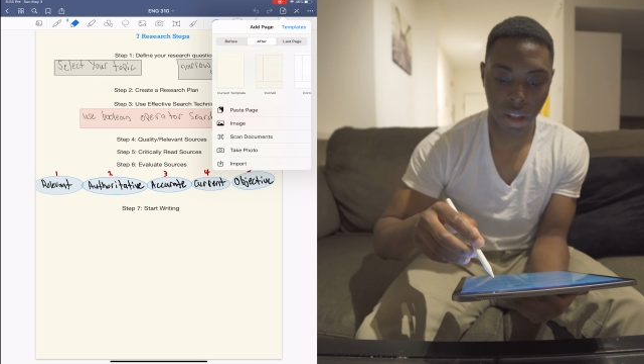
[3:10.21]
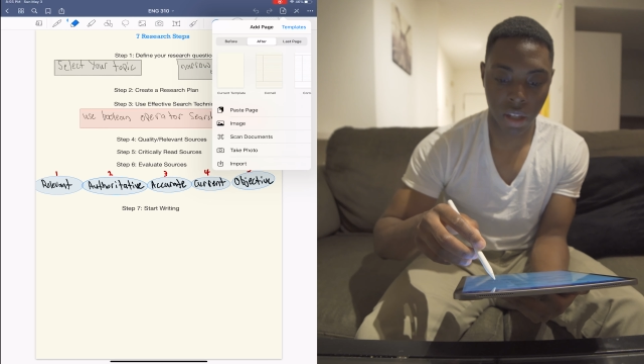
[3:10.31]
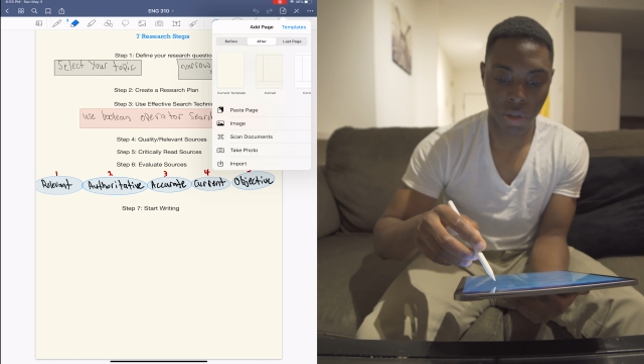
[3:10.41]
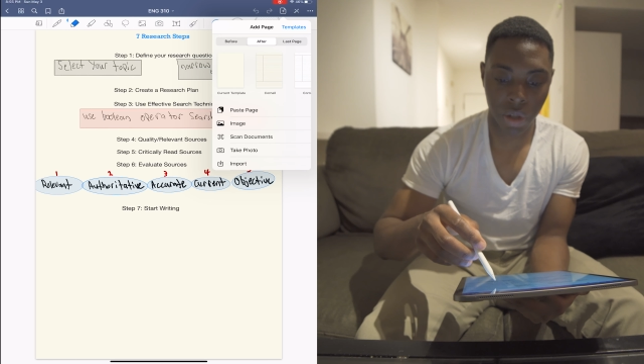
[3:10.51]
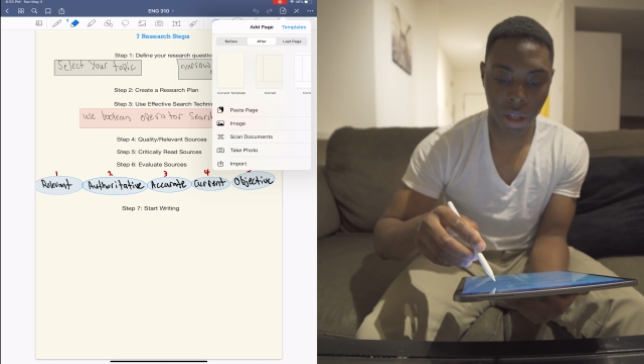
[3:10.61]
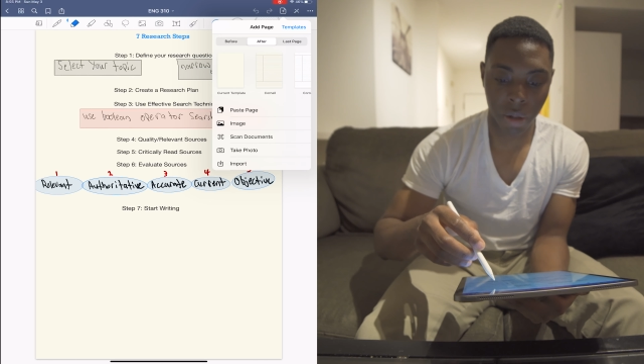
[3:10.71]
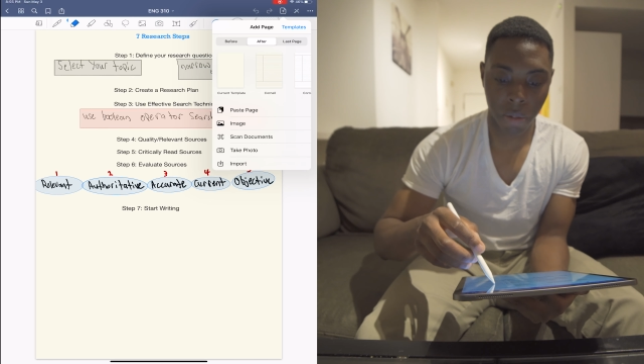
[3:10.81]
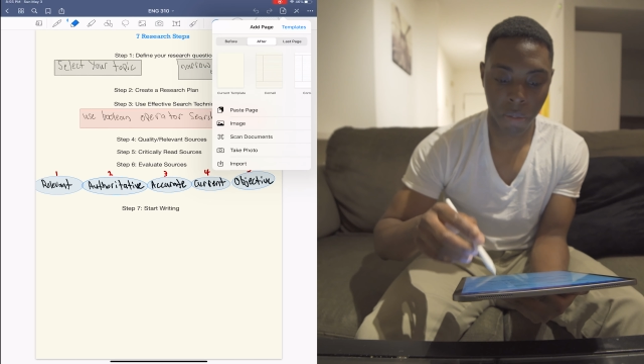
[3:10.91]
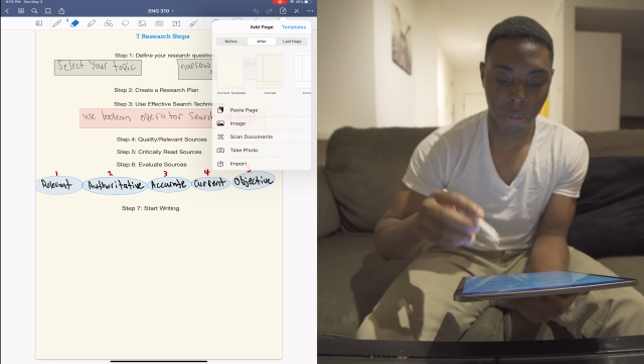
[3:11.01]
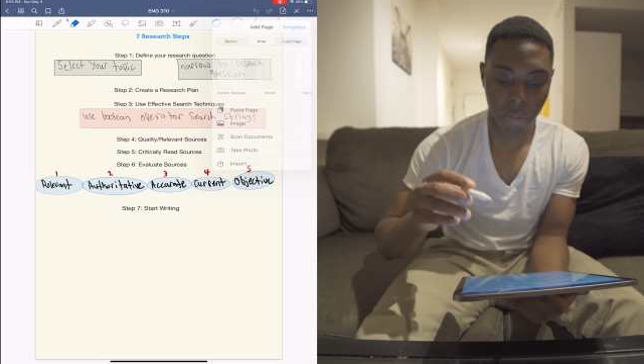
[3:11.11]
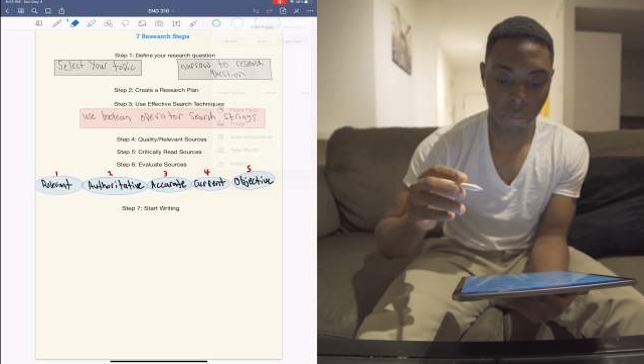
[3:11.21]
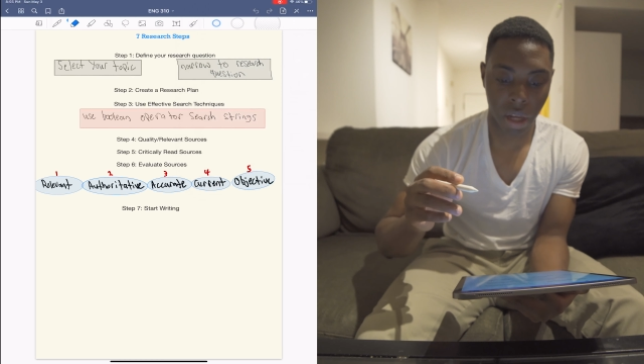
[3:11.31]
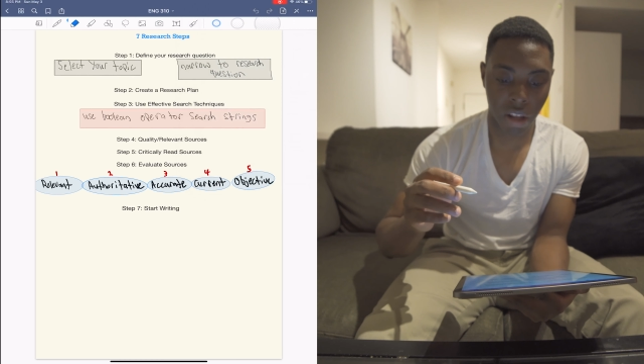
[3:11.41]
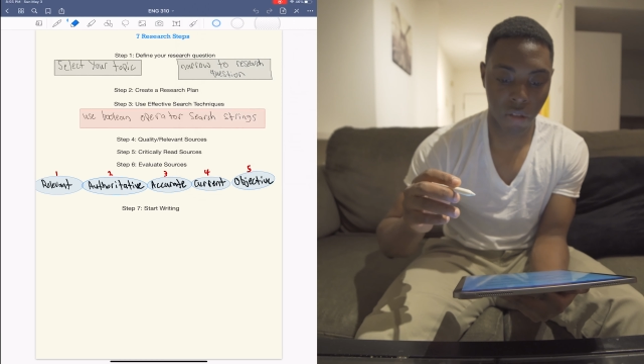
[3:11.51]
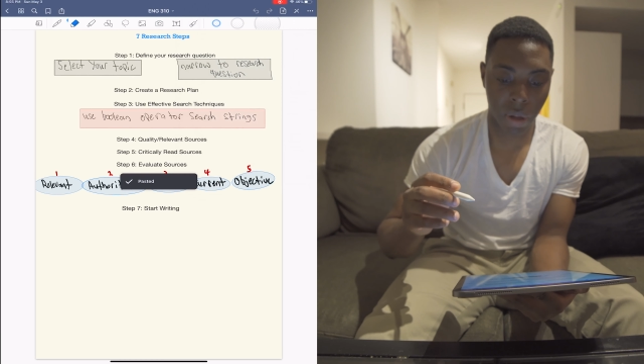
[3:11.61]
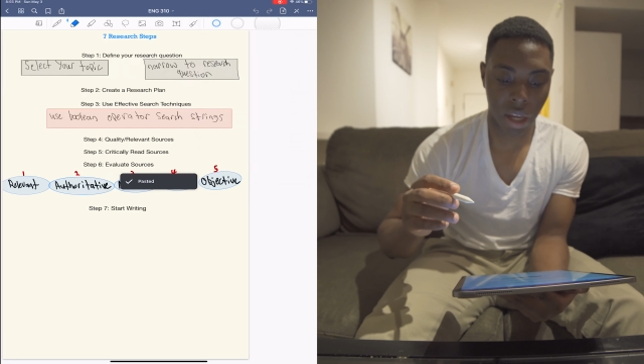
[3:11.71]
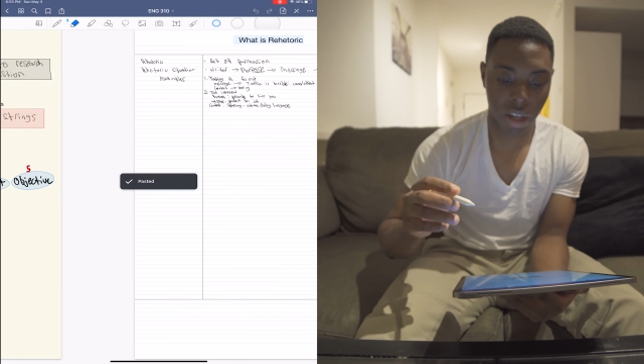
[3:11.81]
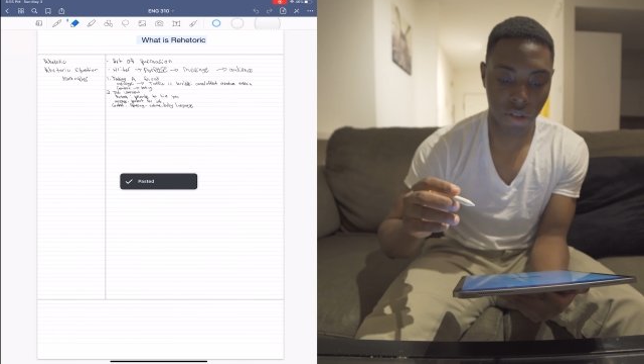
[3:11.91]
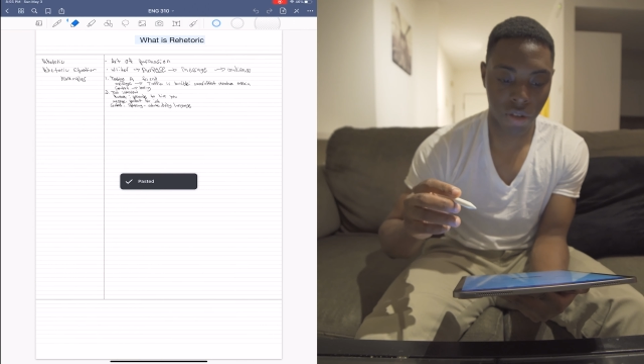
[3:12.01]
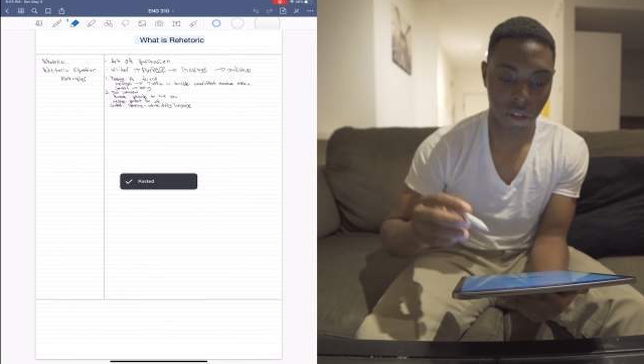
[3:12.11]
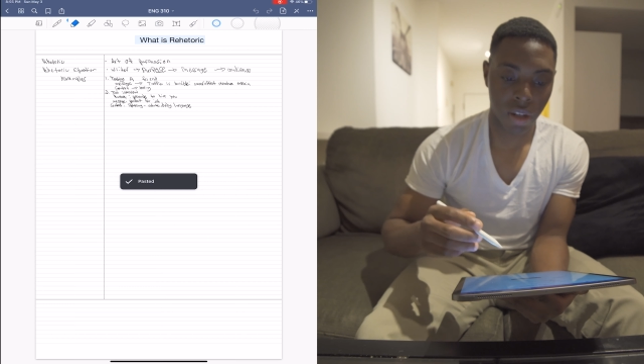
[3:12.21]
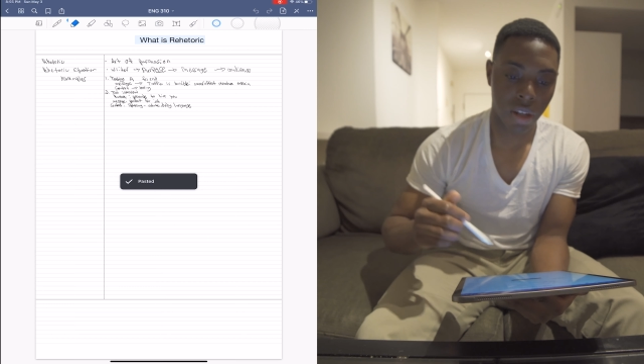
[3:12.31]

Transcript: then you hit paste page,